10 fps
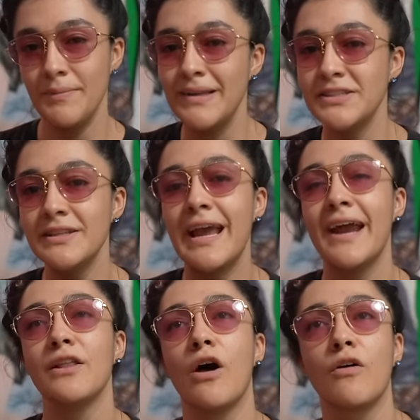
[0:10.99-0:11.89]
Imagine the
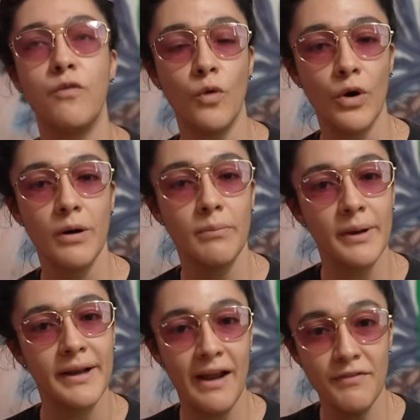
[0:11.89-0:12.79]
Analog 4,
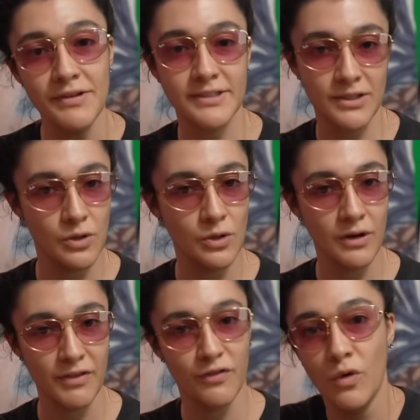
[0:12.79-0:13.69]
but every single
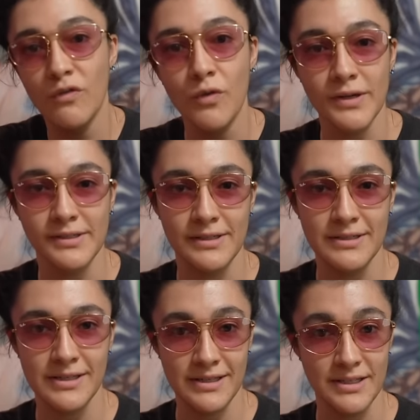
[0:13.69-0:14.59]
of the four
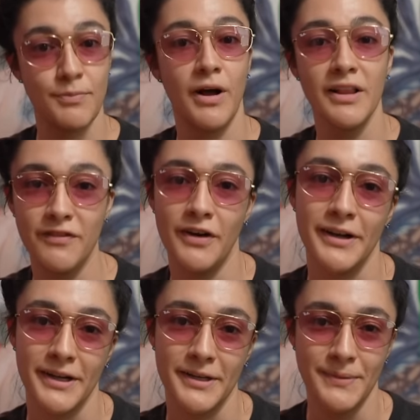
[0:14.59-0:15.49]
voices is
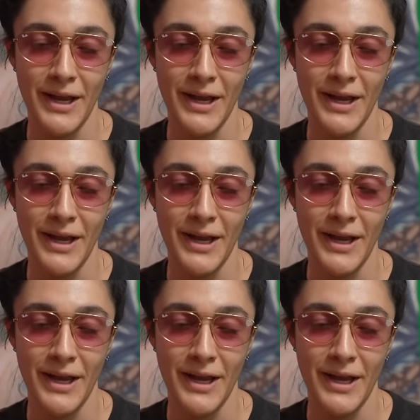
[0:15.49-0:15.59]
polyphonic,